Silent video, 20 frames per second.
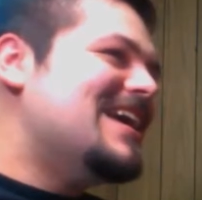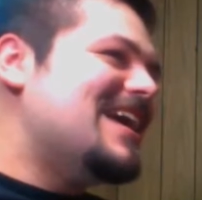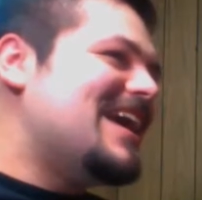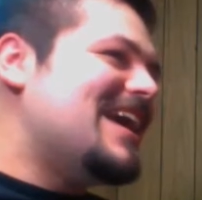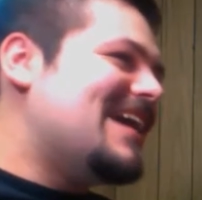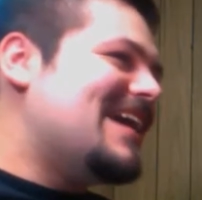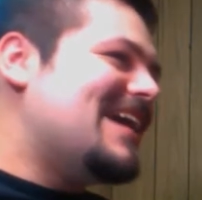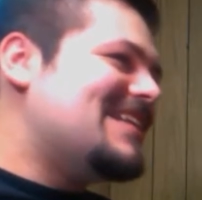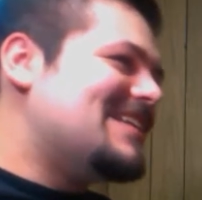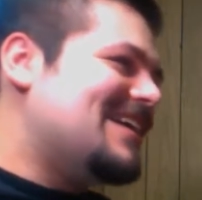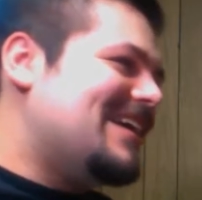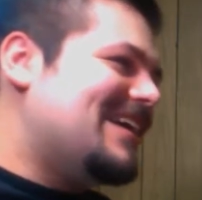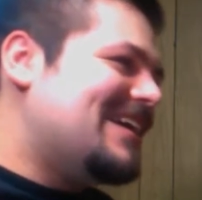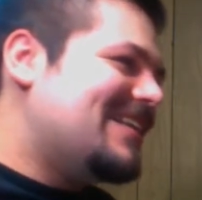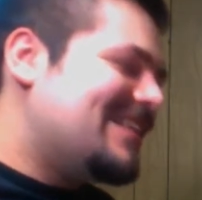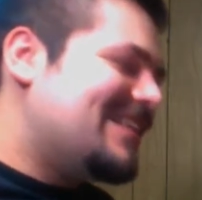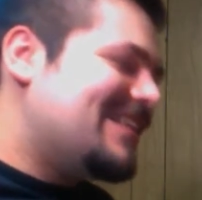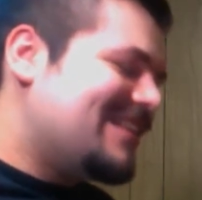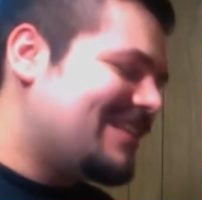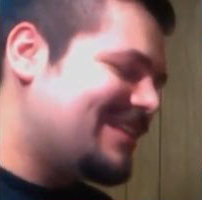And
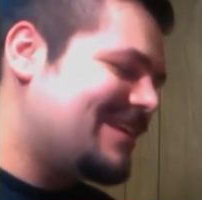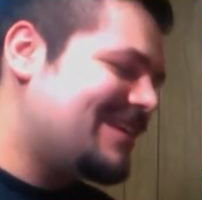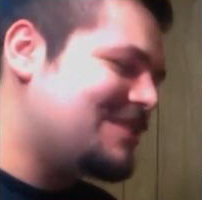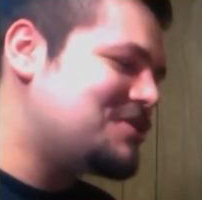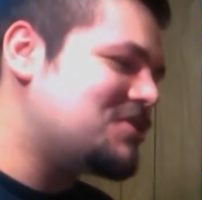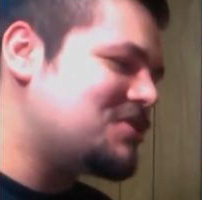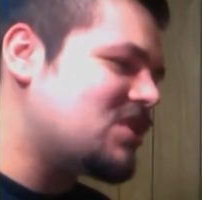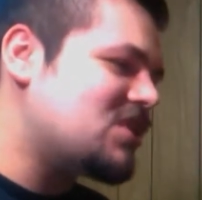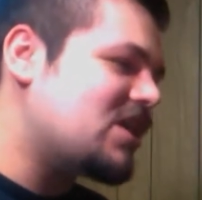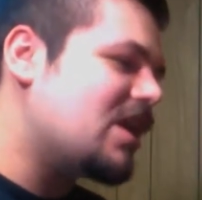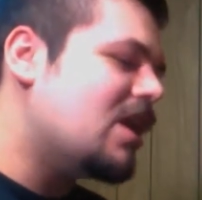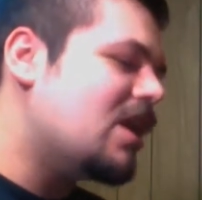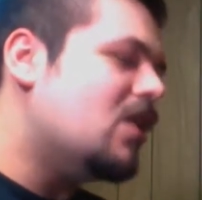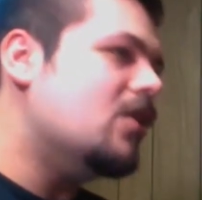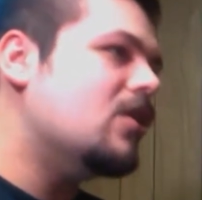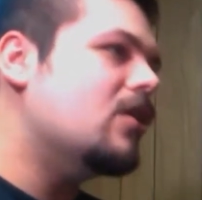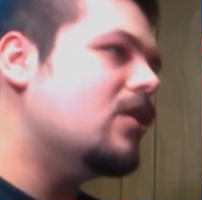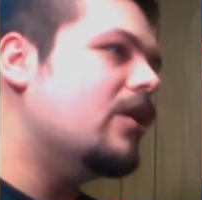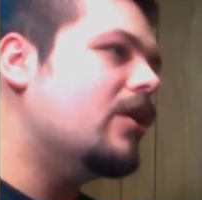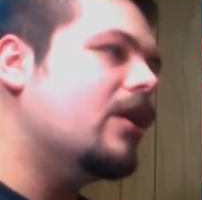she's like,
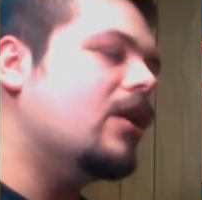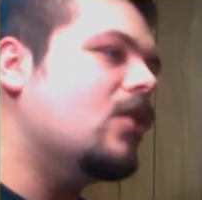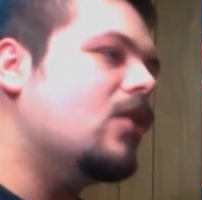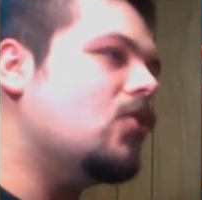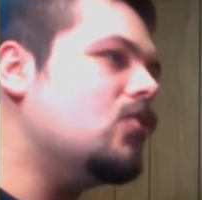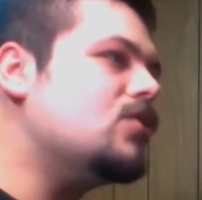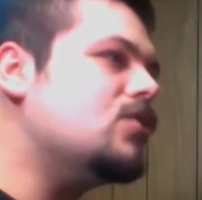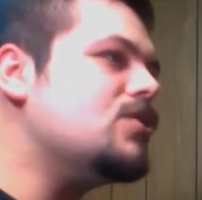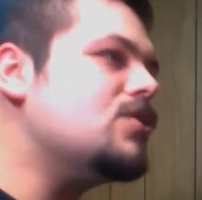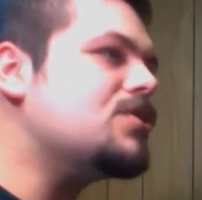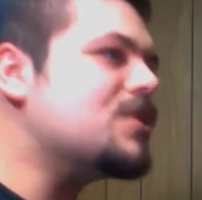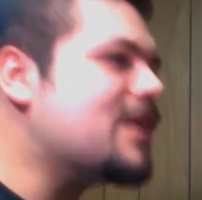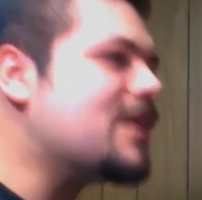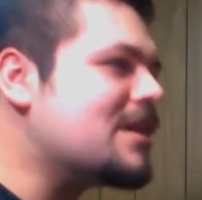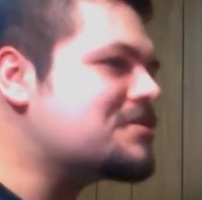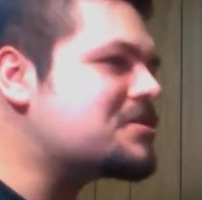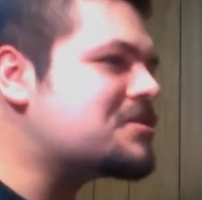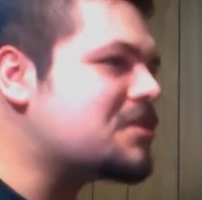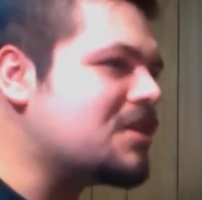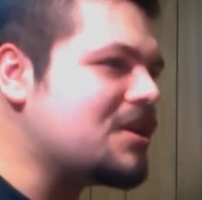"Who do you think
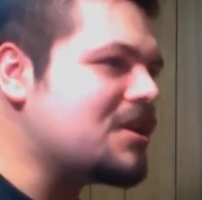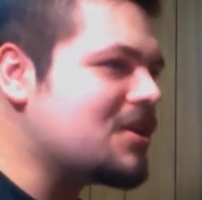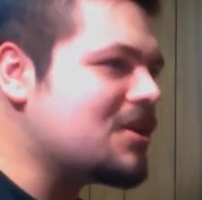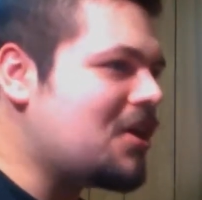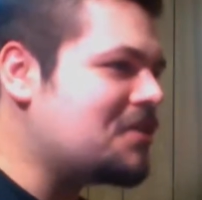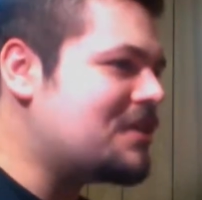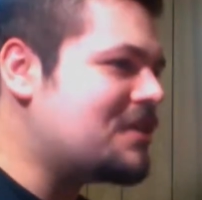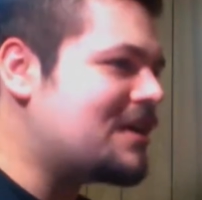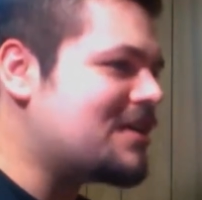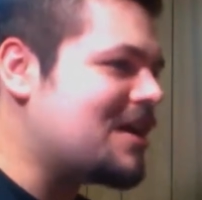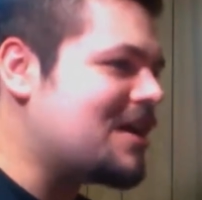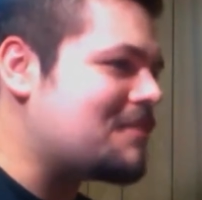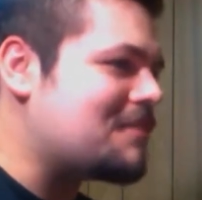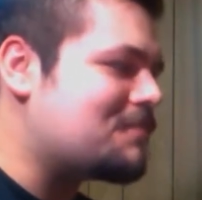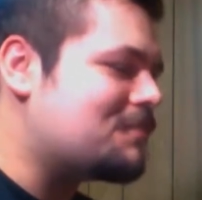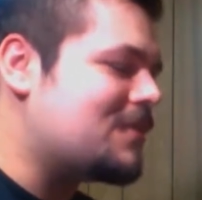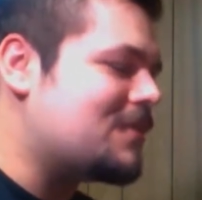has to clean all that up?"